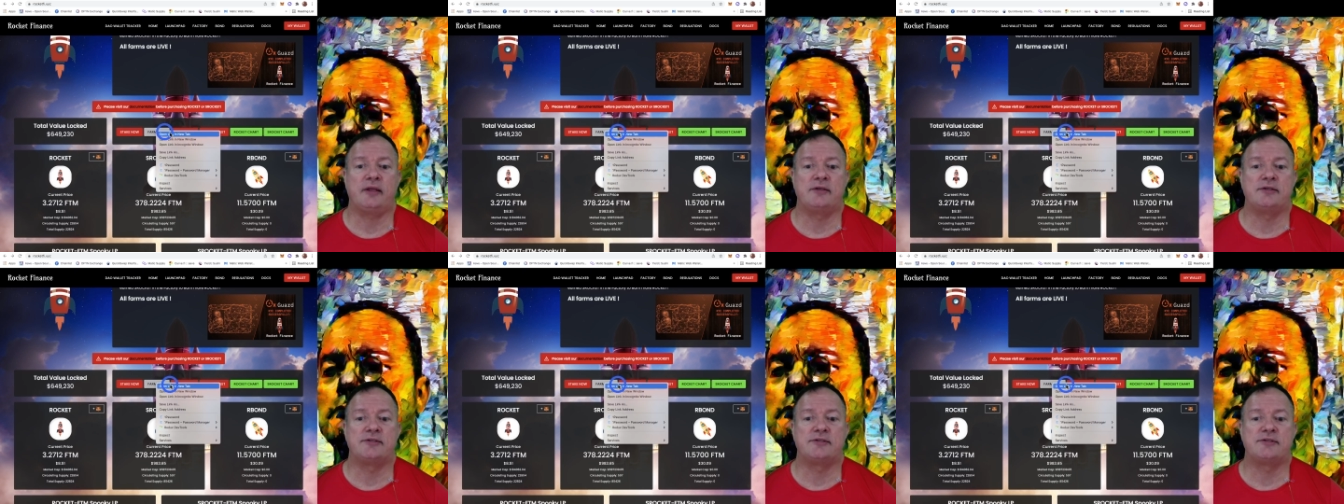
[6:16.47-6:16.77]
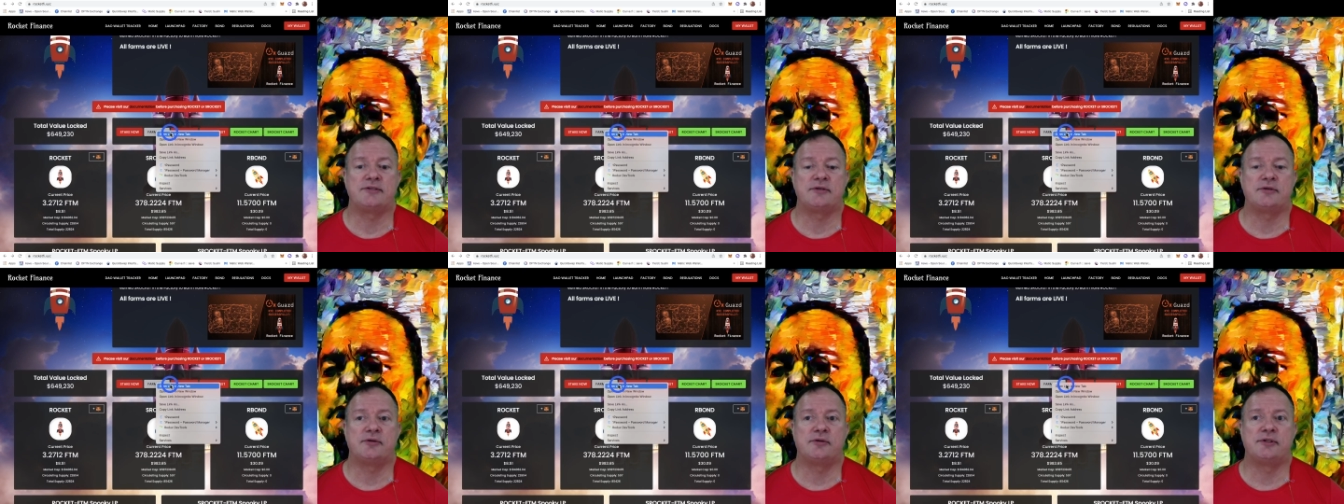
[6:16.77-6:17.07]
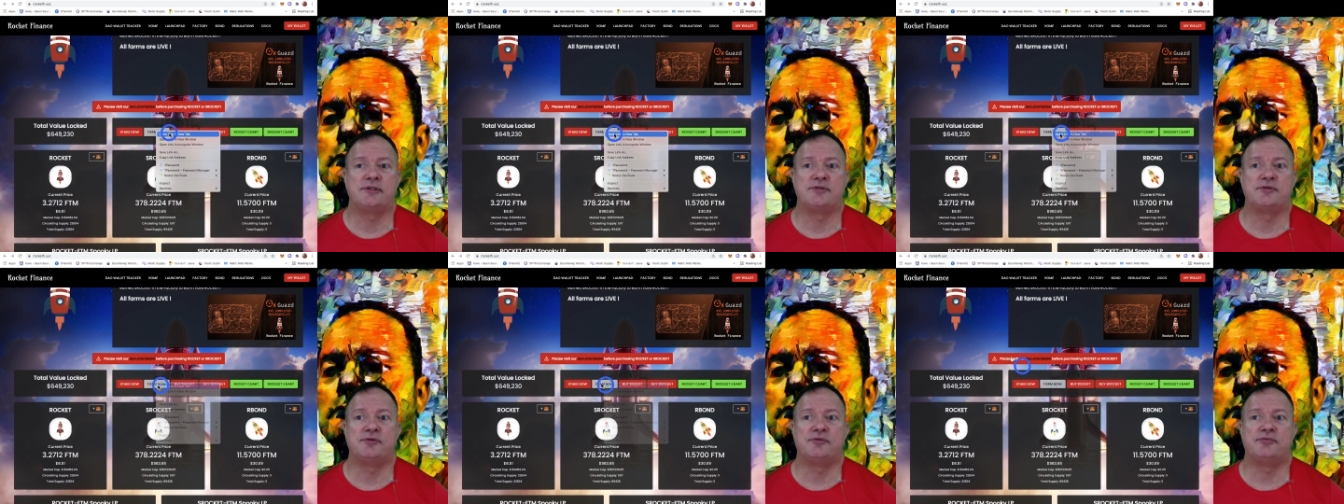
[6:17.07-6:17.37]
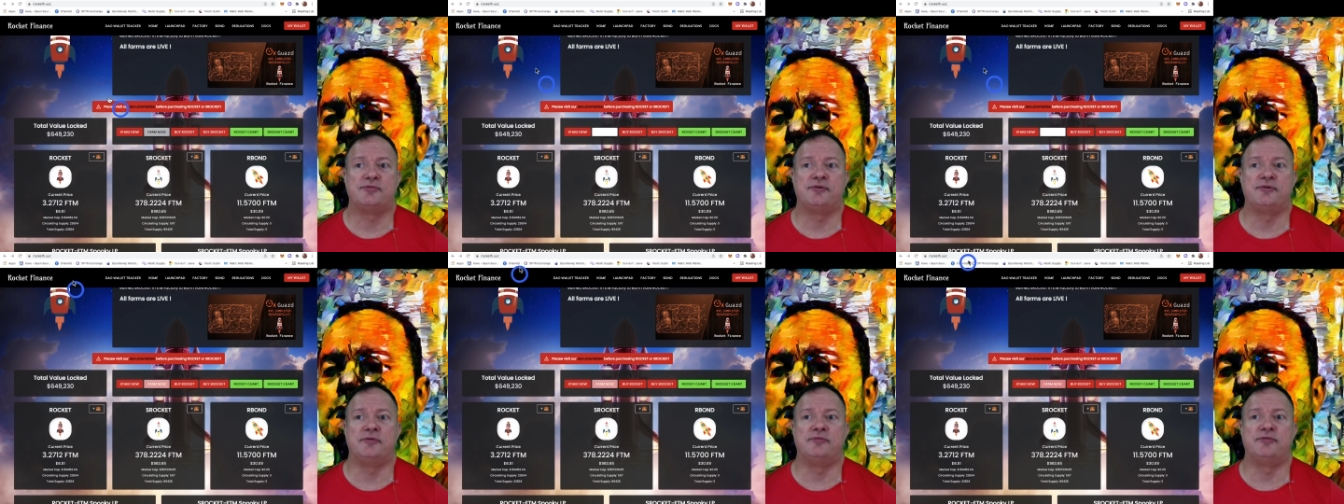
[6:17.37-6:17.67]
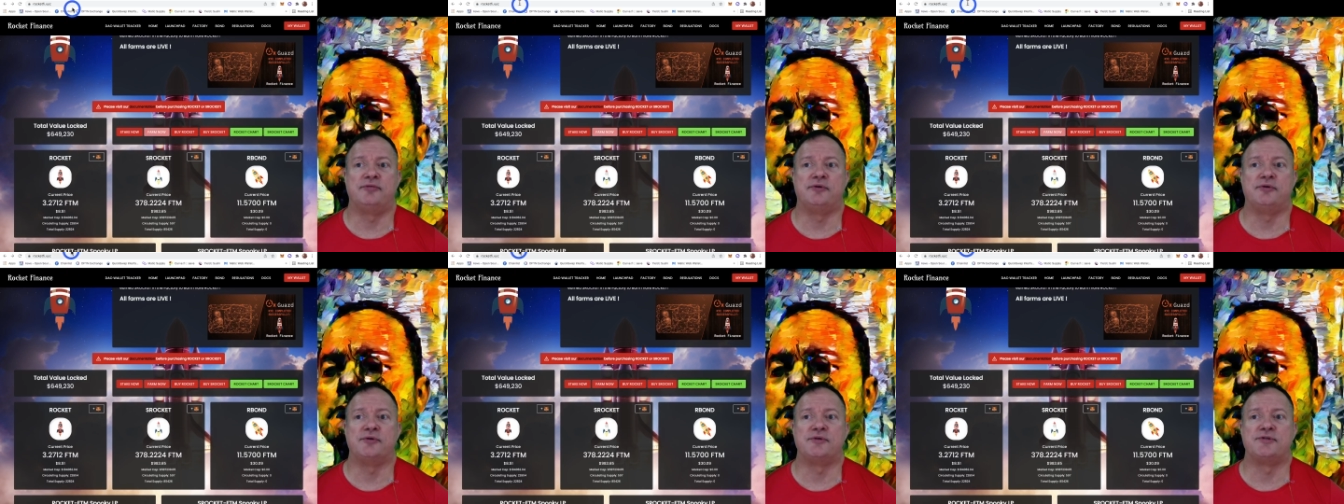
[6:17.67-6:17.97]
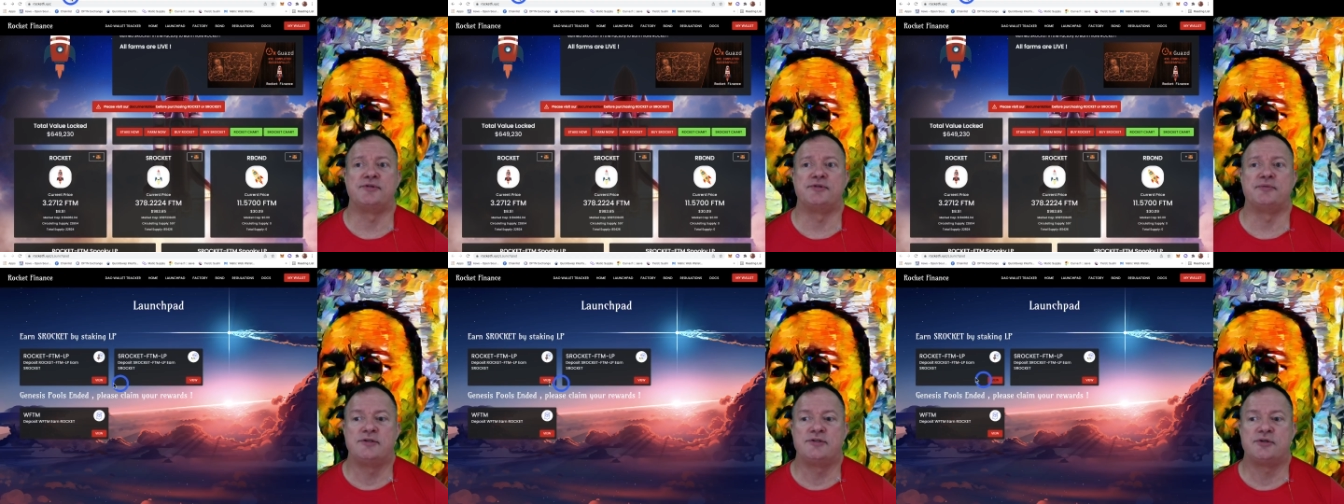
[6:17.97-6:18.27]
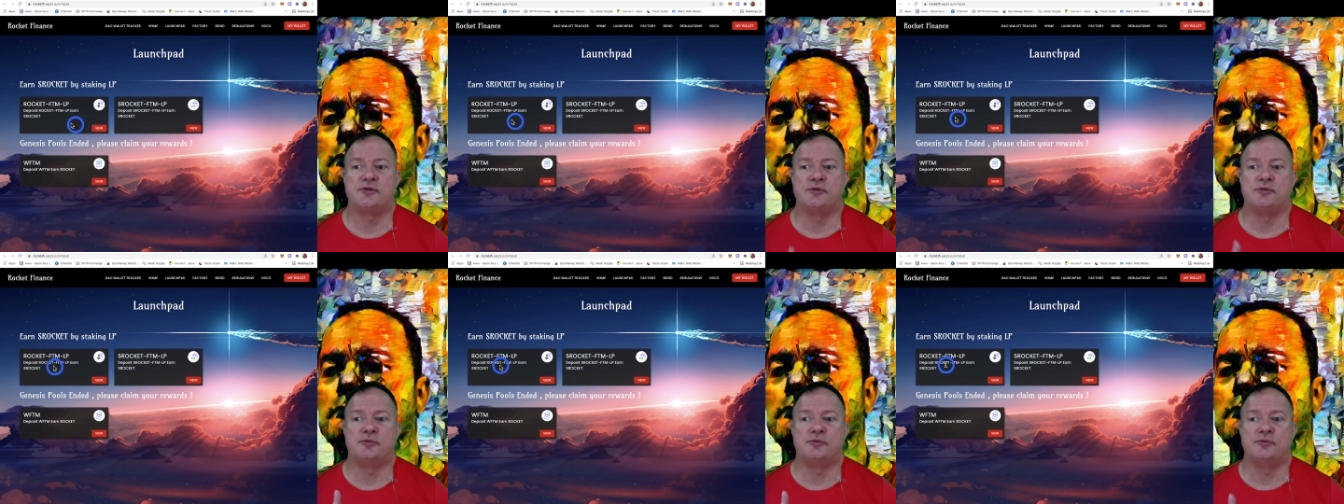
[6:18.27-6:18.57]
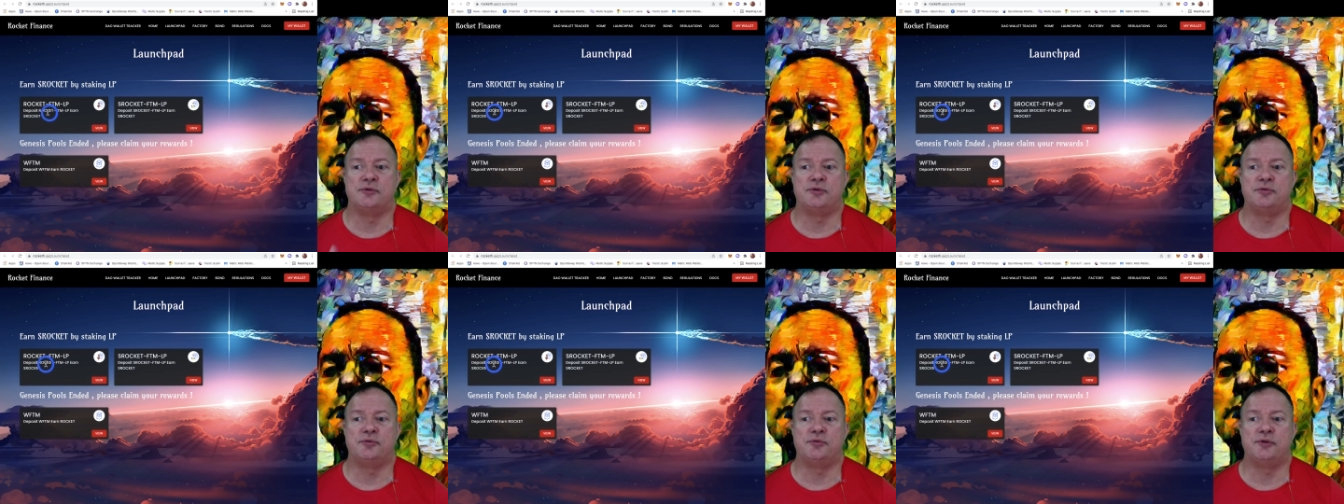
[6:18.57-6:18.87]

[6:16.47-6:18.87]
So let's go farm first. So what we